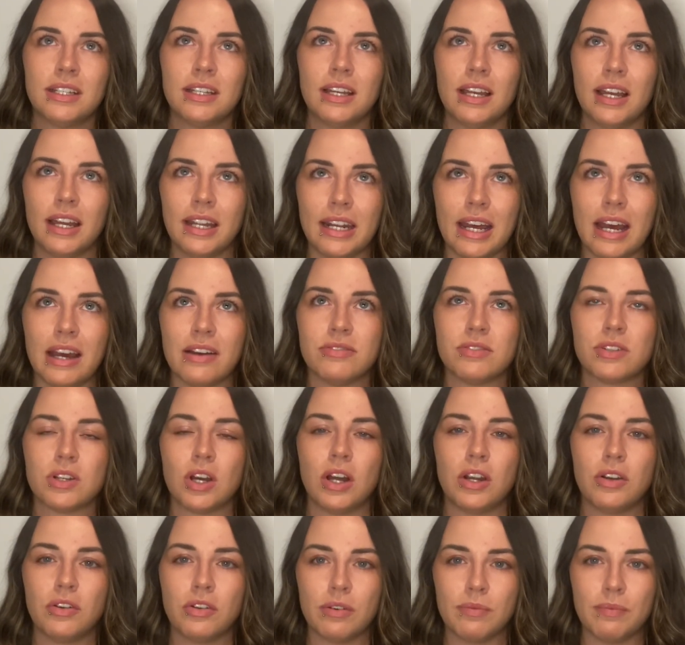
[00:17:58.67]
And I have to
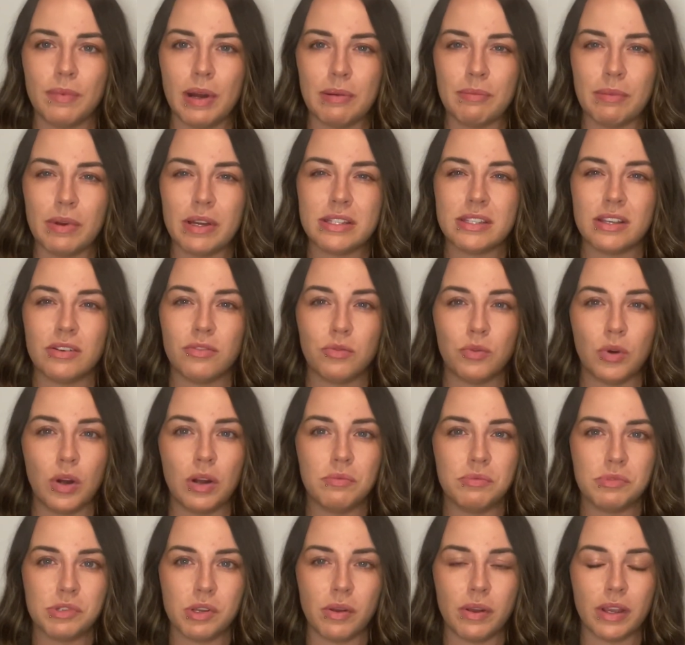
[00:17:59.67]
kind of remind myself what
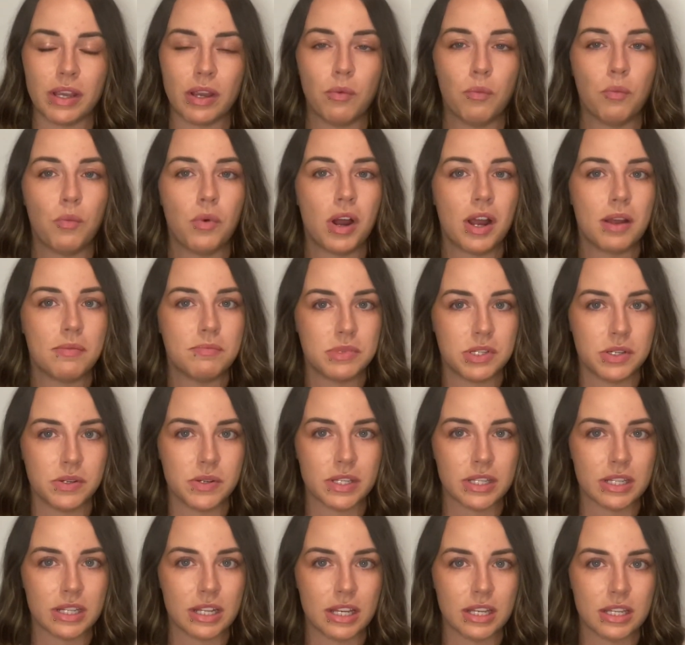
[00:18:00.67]
I'm doing and why I'm
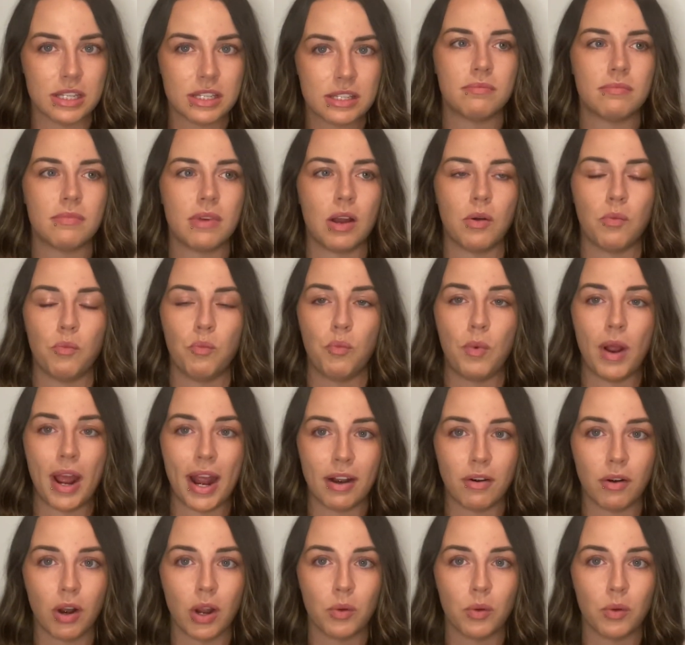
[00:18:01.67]
doing this and where I